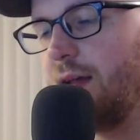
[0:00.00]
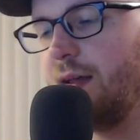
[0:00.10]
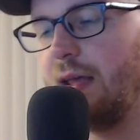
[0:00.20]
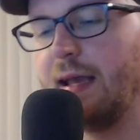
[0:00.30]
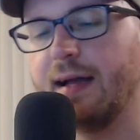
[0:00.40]

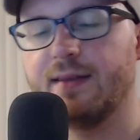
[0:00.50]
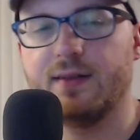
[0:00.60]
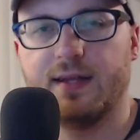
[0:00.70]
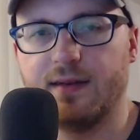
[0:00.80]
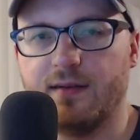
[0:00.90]
he got to
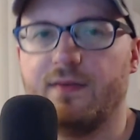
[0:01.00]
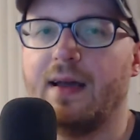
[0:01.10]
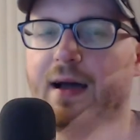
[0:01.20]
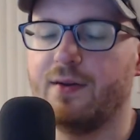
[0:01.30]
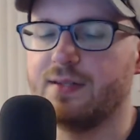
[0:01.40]
live
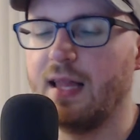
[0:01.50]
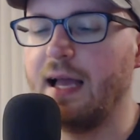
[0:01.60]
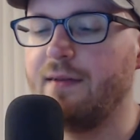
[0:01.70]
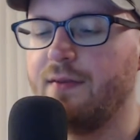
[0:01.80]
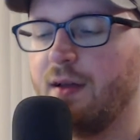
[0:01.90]
out his
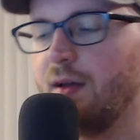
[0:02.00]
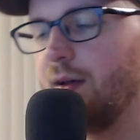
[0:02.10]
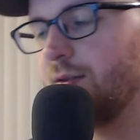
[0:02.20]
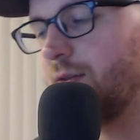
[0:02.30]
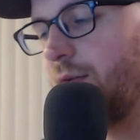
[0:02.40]
life.
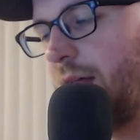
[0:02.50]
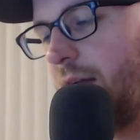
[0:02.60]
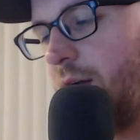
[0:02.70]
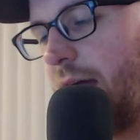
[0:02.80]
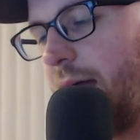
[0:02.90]
So
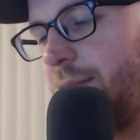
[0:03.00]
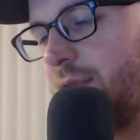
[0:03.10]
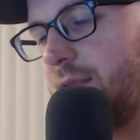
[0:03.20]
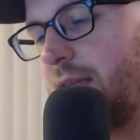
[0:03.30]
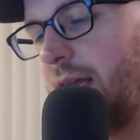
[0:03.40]
that all
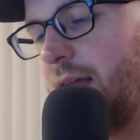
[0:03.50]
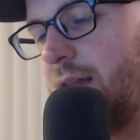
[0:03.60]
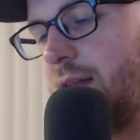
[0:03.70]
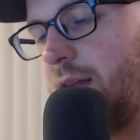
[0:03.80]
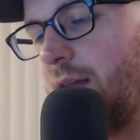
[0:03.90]
happens,
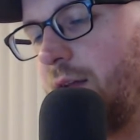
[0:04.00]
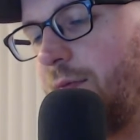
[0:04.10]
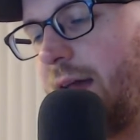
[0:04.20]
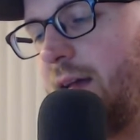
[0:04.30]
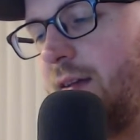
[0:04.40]
and
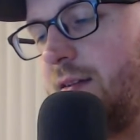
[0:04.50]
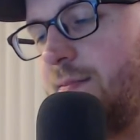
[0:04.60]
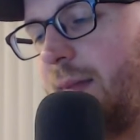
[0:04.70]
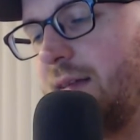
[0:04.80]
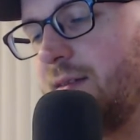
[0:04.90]
that is
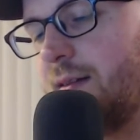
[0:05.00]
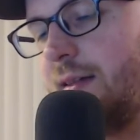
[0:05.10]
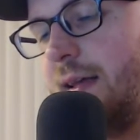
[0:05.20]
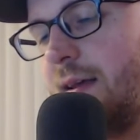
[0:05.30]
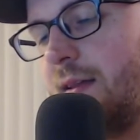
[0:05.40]

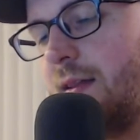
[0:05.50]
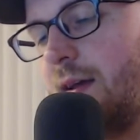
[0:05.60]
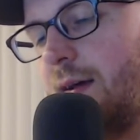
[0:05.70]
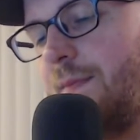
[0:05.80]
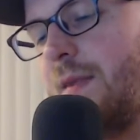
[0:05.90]
basically it.
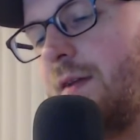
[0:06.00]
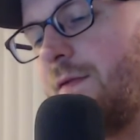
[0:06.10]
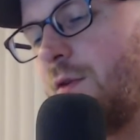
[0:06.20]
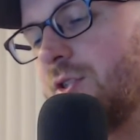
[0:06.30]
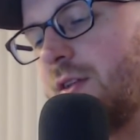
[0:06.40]

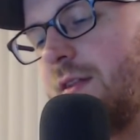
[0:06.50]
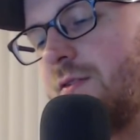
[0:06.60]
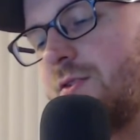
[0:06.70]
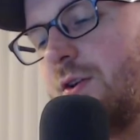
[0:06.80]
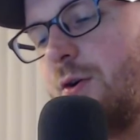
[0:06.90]
Unfortunately,
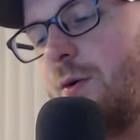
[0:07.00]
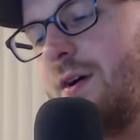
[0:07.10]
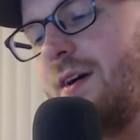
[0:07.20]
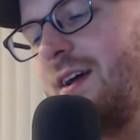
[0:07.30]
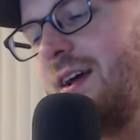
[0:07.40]
there's no
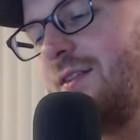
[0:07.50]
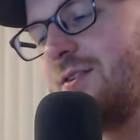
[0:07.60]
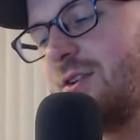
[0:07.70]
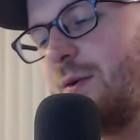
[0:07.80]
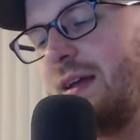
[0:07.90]

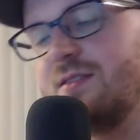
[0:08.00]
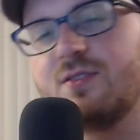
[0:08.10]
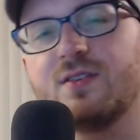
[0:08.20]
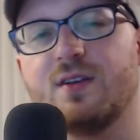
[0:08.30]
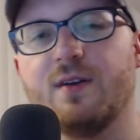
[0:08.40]
end
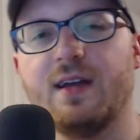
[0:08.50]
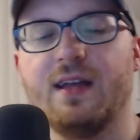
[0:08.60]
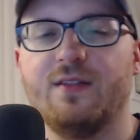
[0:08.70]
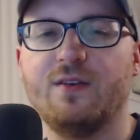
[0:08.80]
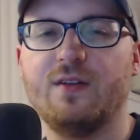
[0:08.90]

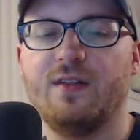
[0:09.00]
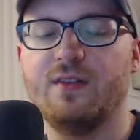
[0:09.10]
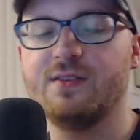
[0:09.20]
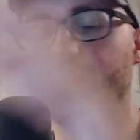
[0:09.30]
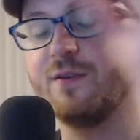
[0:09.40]
screen.
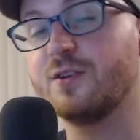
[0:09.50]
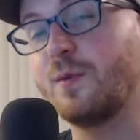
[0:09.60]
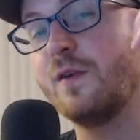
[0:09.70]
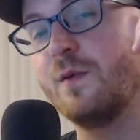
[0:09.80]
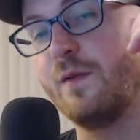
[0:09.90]
This is the first
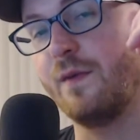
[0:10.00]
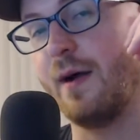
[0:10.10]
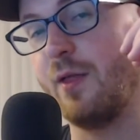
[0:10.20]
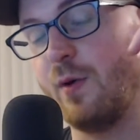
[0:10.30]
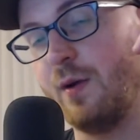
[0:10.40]
Marvel movie,
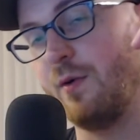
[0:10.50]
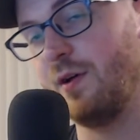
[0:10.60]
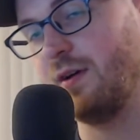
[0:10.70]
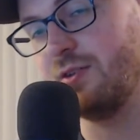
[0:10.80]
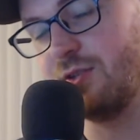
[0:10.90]
by the way, where
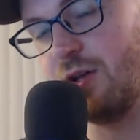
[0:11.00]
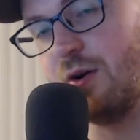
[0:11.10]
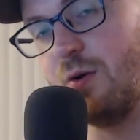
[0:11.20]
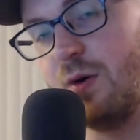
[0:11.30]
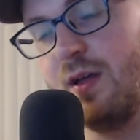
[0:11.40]
there is
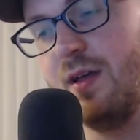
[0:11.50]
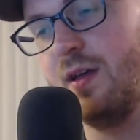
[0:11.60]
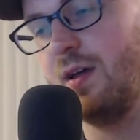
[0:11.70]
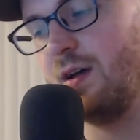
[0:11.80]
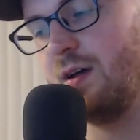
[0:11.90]
no
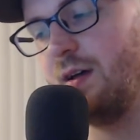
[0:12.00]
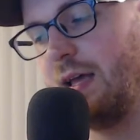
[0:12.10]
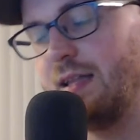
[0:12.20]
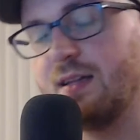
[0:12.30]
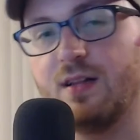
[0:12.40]

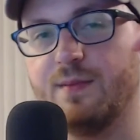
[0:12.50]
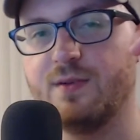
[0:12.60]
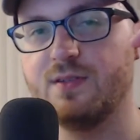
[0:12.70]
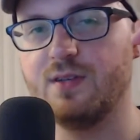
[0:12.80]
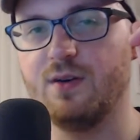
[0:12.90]
end clip.
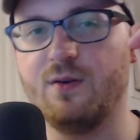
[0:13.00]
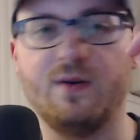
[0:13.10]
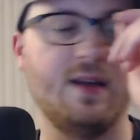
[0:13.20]
So